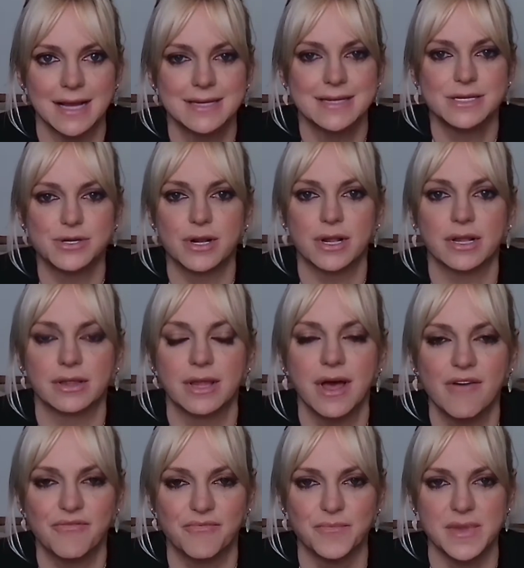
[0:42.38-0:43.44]
I, I love
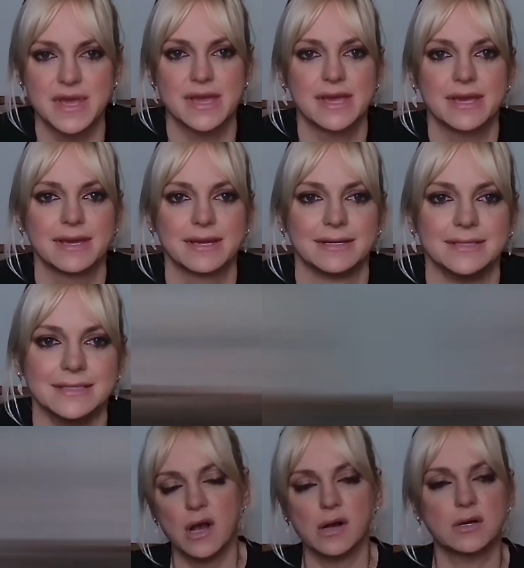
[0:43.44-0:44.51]
Love me.
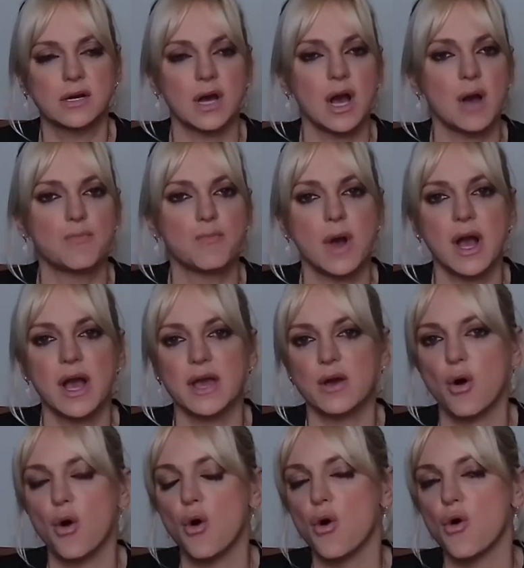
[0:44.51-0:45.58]
Oh God, my
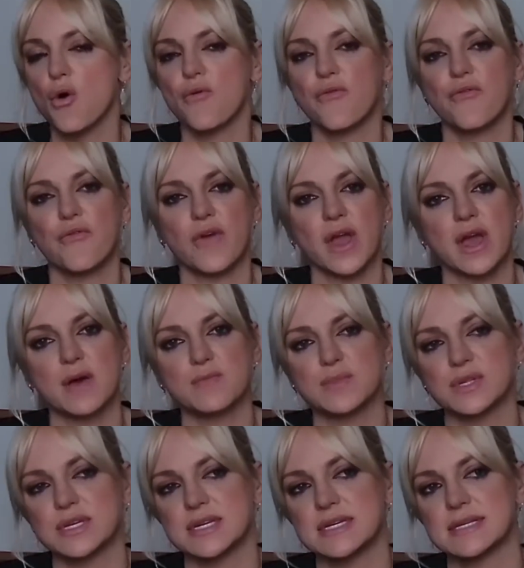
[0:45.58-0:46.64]
whole
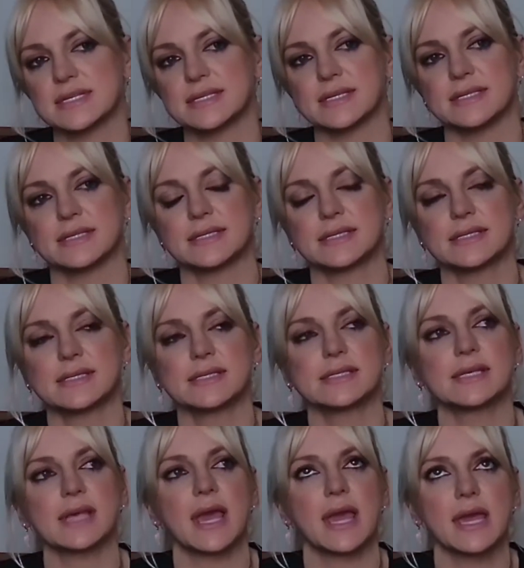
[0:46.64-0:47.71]
family is
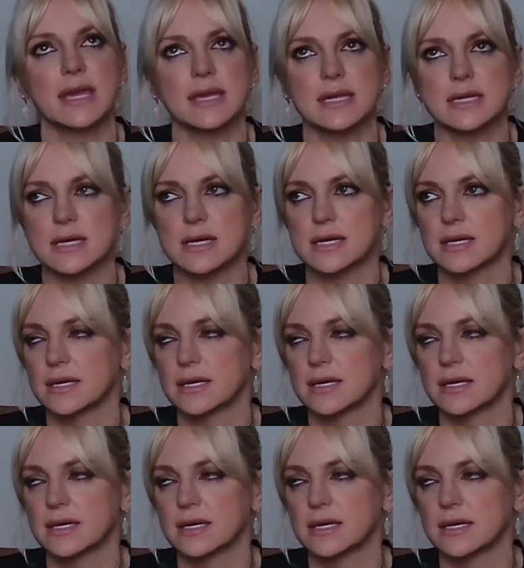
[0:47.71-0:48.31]
insane.